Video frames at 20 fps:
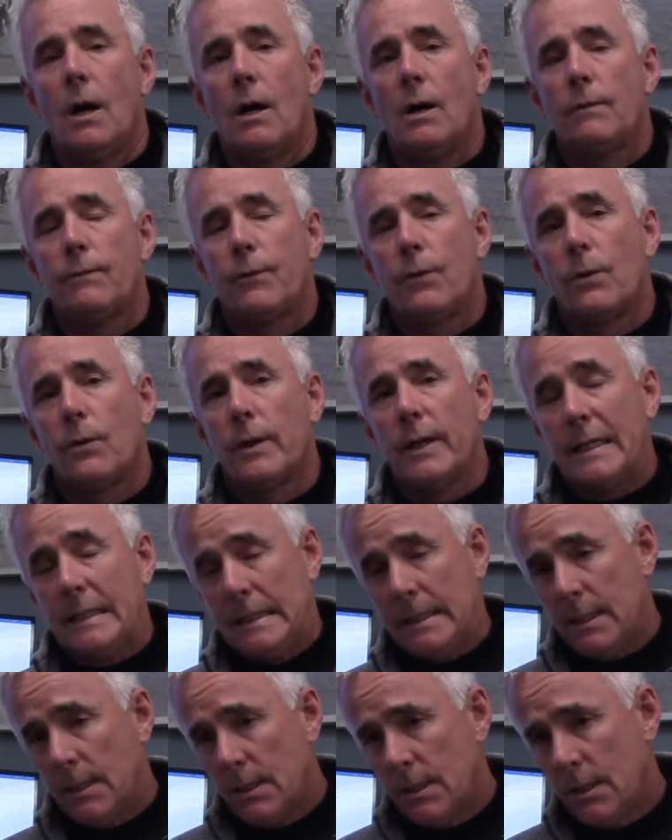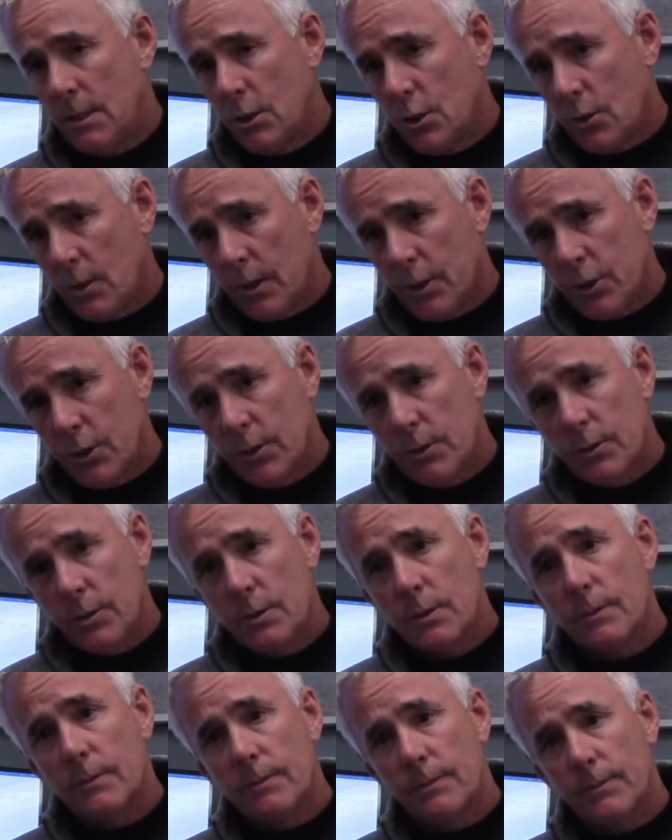For existing
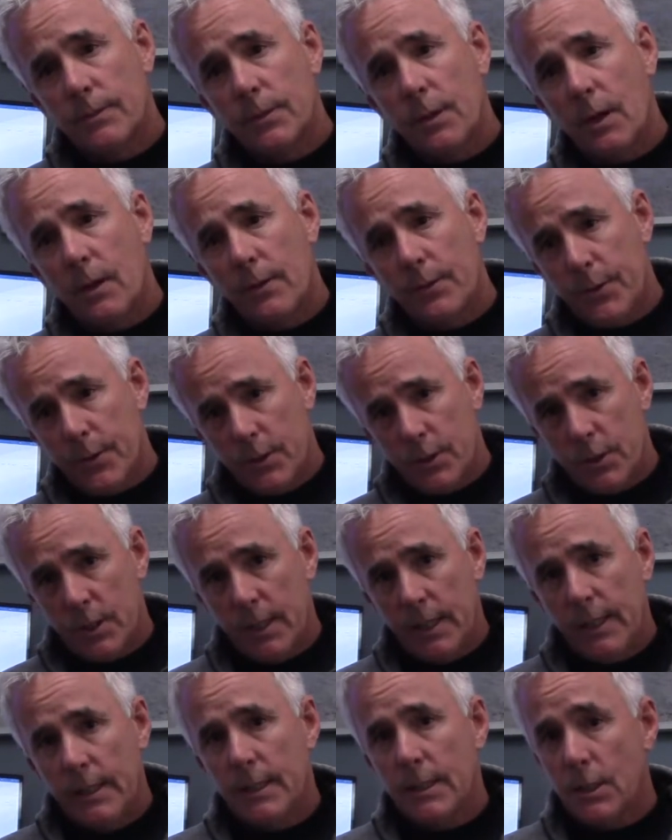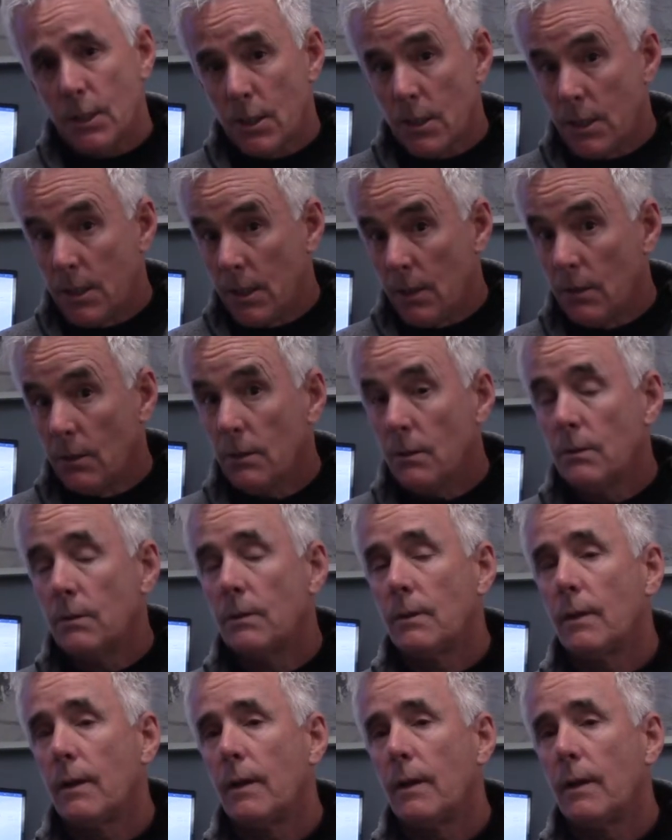structures, R13 is still